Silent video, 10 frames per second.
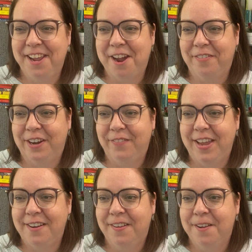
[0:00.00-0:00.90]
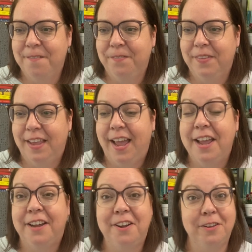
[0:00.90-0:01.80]
and got rid of it.
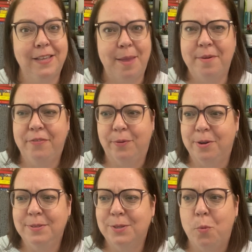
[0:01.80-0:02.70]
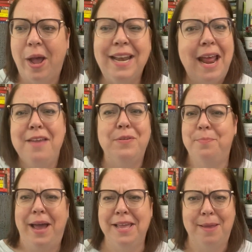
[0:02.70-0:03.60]
I unhauled Game of Thrones. Why did I even
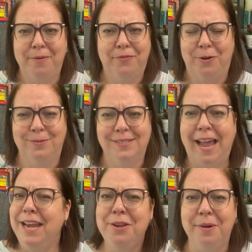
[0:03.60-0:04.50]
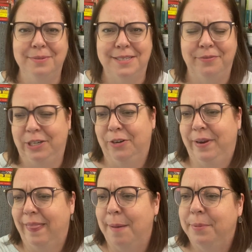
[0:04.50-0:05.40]
buy Game of Thrones? I knew I was never going to
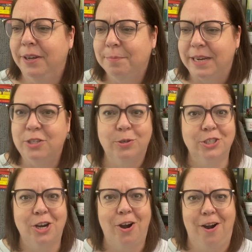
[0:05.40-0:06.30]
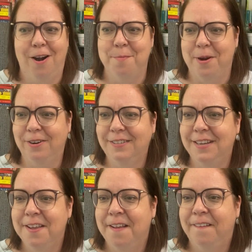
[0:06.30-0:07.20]
read that book by George R. R.
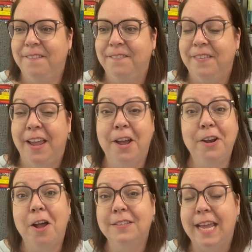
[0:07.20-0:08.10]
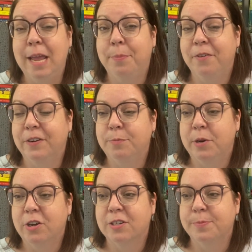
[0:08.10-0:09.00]
Martin. I unhauled Eight Perfect
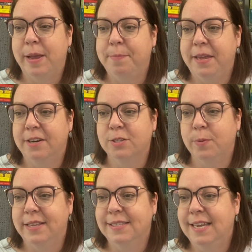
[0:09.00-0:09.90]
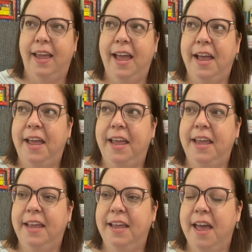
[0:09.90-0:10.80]
Murders by Peter Swanson.
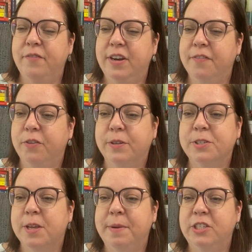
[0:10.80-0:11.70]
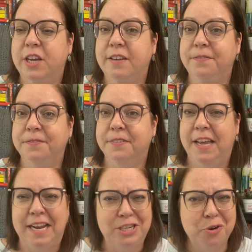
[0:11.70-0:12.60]
I have enough thrillers on my shelf
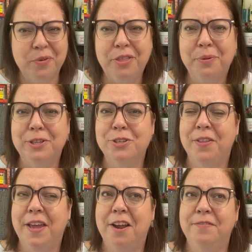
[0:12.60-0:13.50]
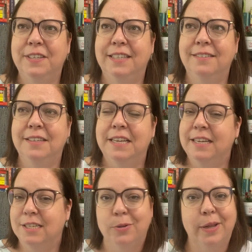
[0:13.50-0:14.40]
and I don't read thrillers all that often,
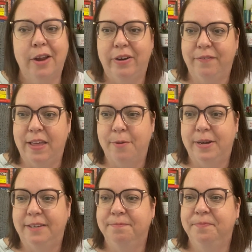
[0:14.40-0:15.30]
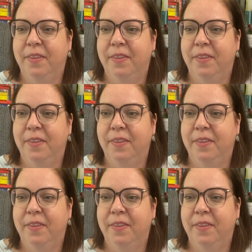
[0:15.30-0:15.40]
so I got rid of that one.